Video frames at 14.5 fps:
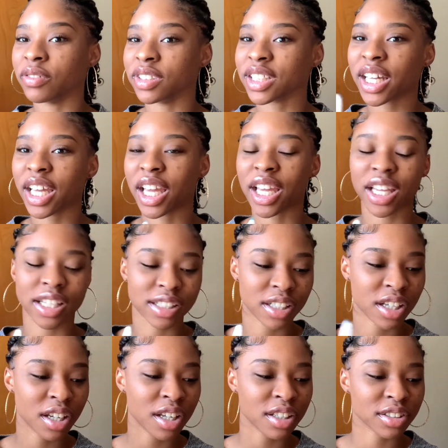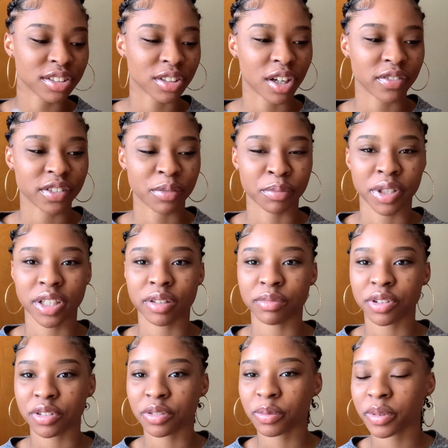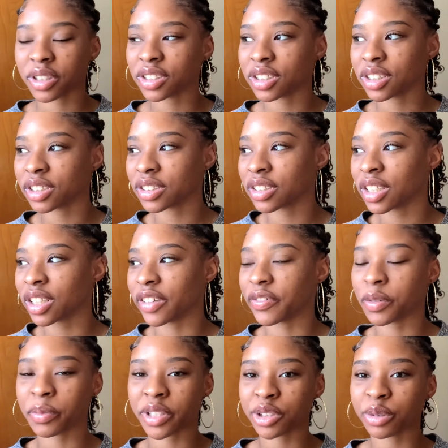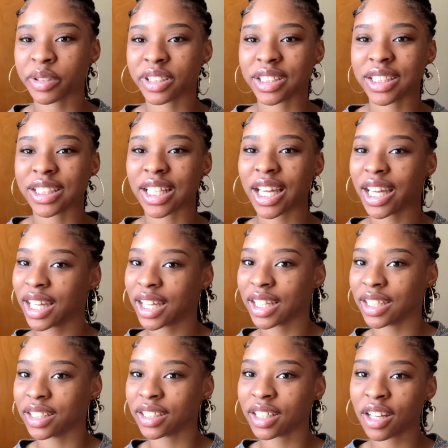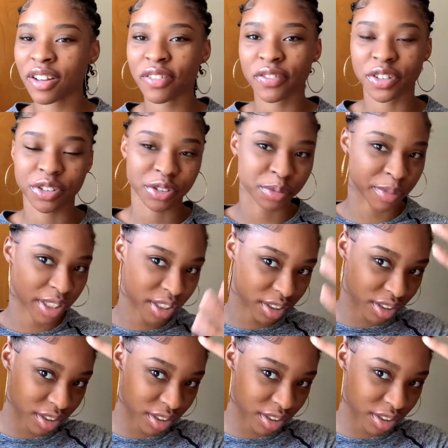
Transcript: I hate soft and medium toothbrushes, like for brushing my teeth and for doing my edges.